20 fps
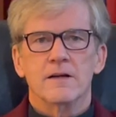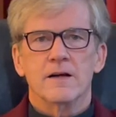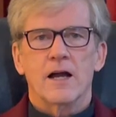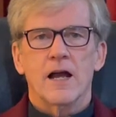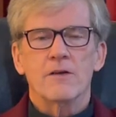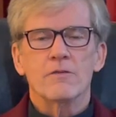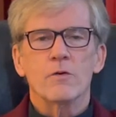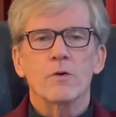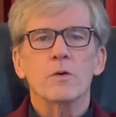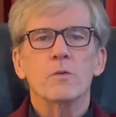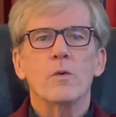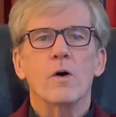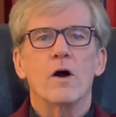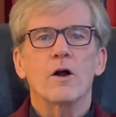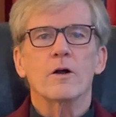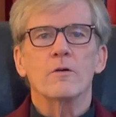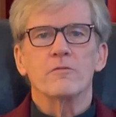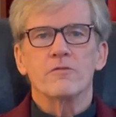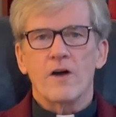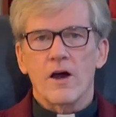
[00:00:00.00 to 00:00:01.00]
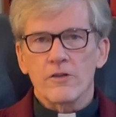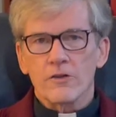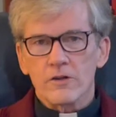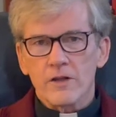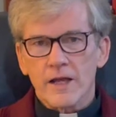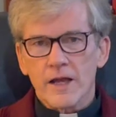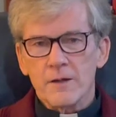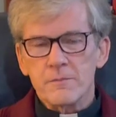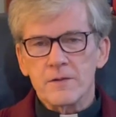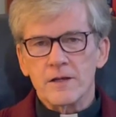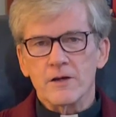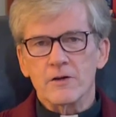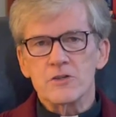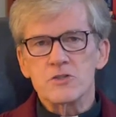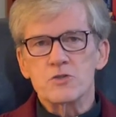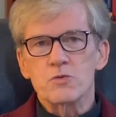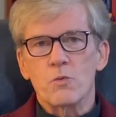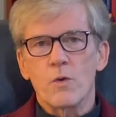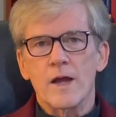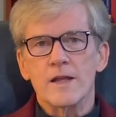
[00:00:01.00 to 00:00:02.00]
Hi everyone, welcome. Father Lamb here.
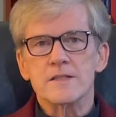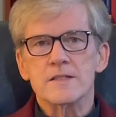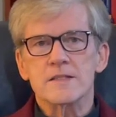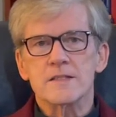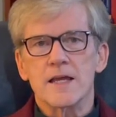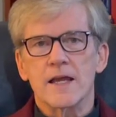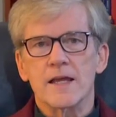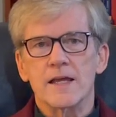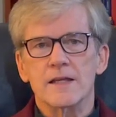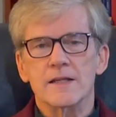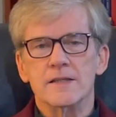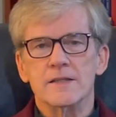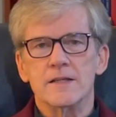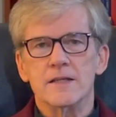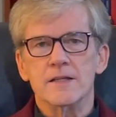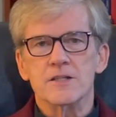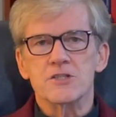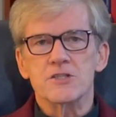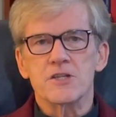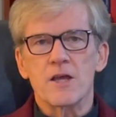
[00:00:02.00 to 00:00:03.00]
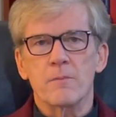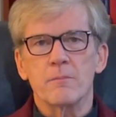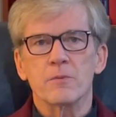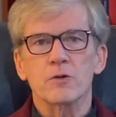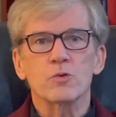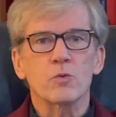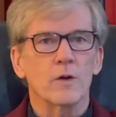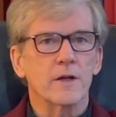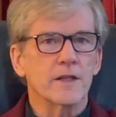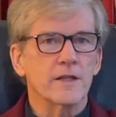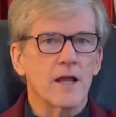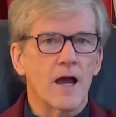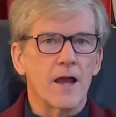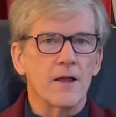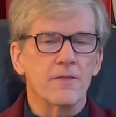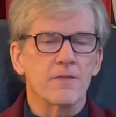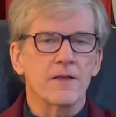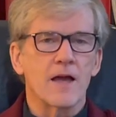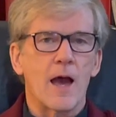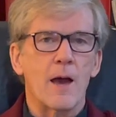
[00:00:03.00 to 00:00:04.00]
It's Wednesday, December
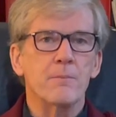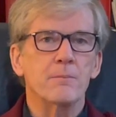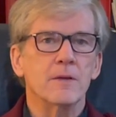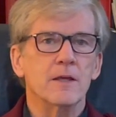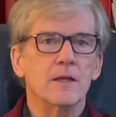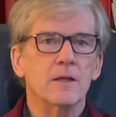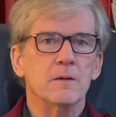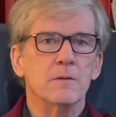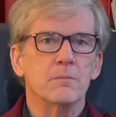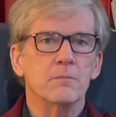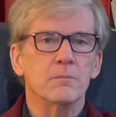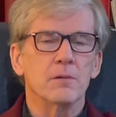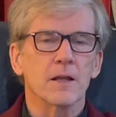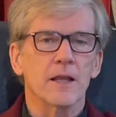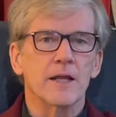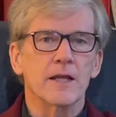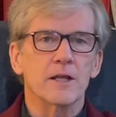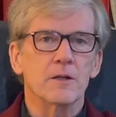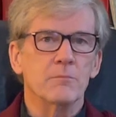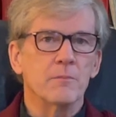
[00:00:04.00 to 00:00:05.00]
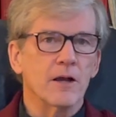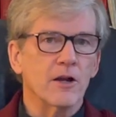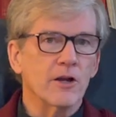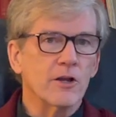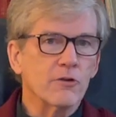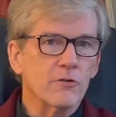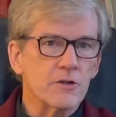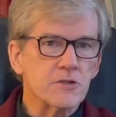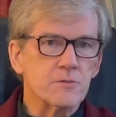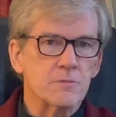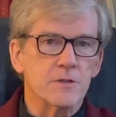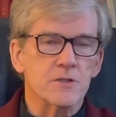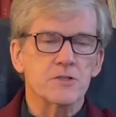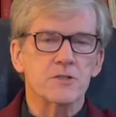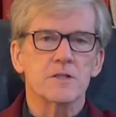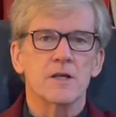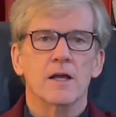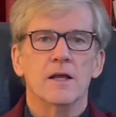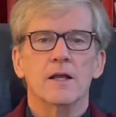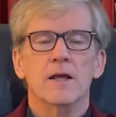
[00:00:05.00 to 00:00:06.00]
29th. Happy belated Merry
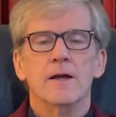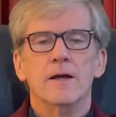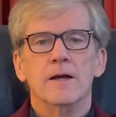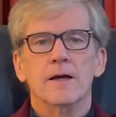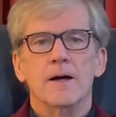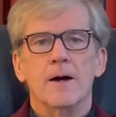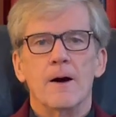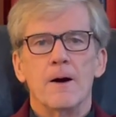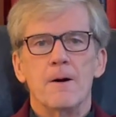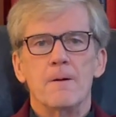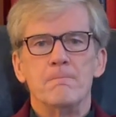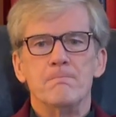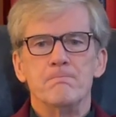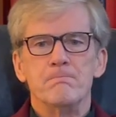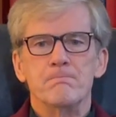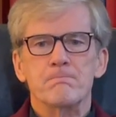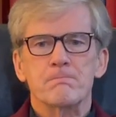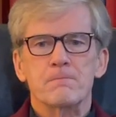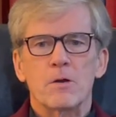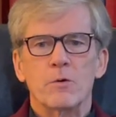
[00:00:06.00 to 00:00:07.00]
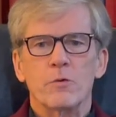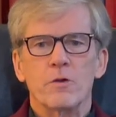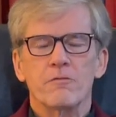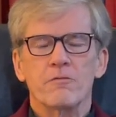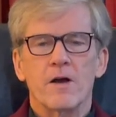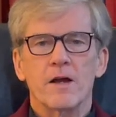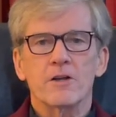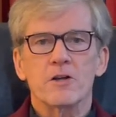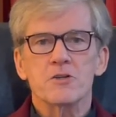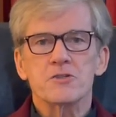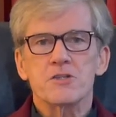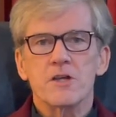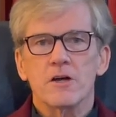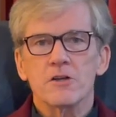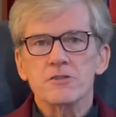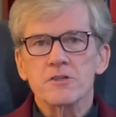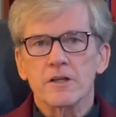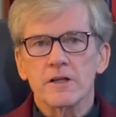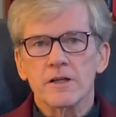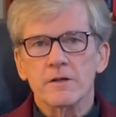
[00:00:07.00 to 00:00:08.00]
Christmas. We find
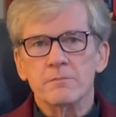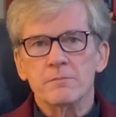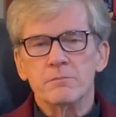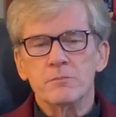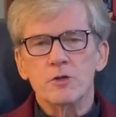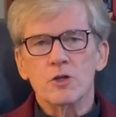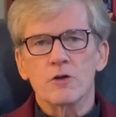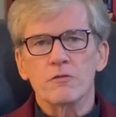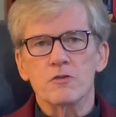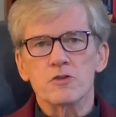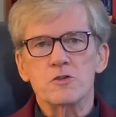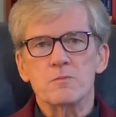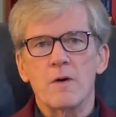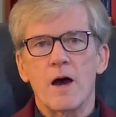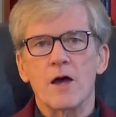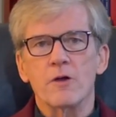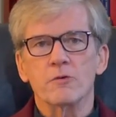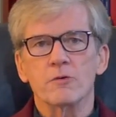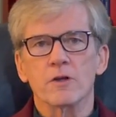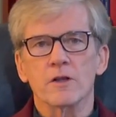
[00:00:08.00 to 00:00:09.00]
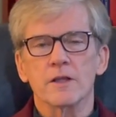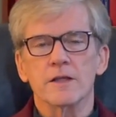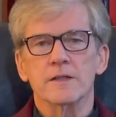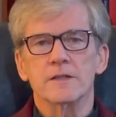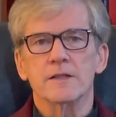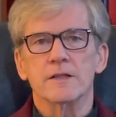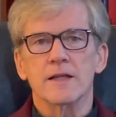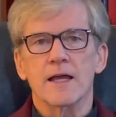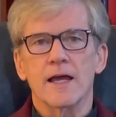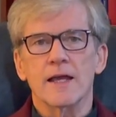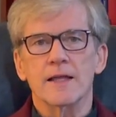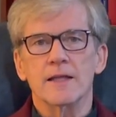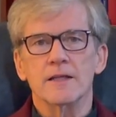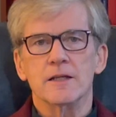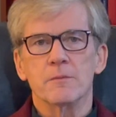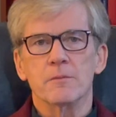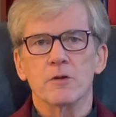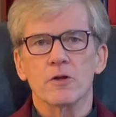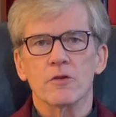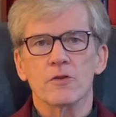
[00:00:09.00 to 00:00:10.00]
ourselves in a beautiful spot really today in
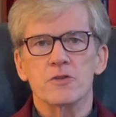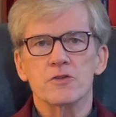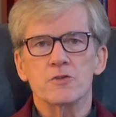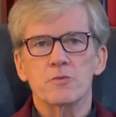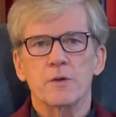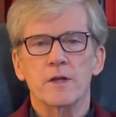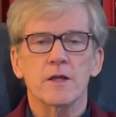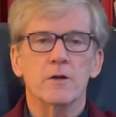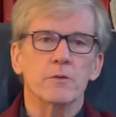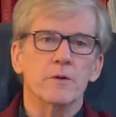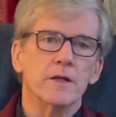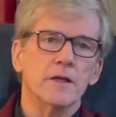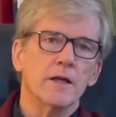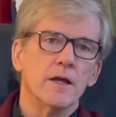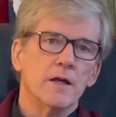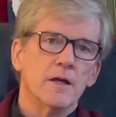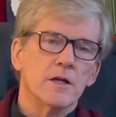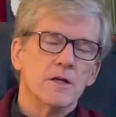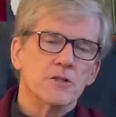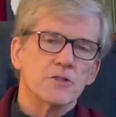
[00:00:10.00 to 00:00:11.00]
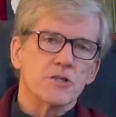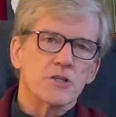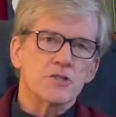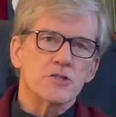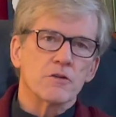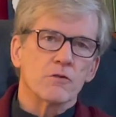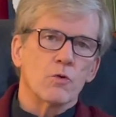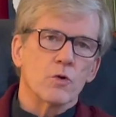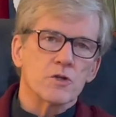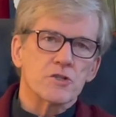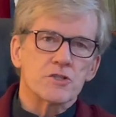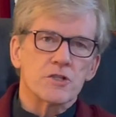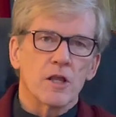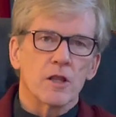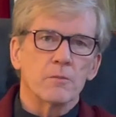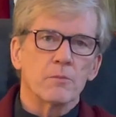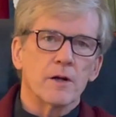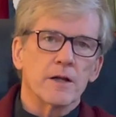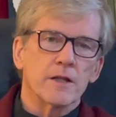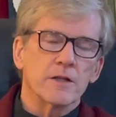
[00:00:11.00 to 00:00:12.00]
the middle of this week. We just of course
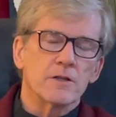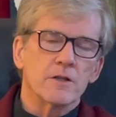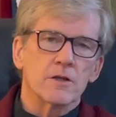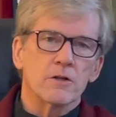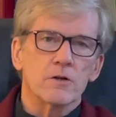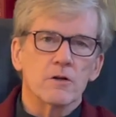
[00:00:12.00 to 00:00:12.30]
celebrated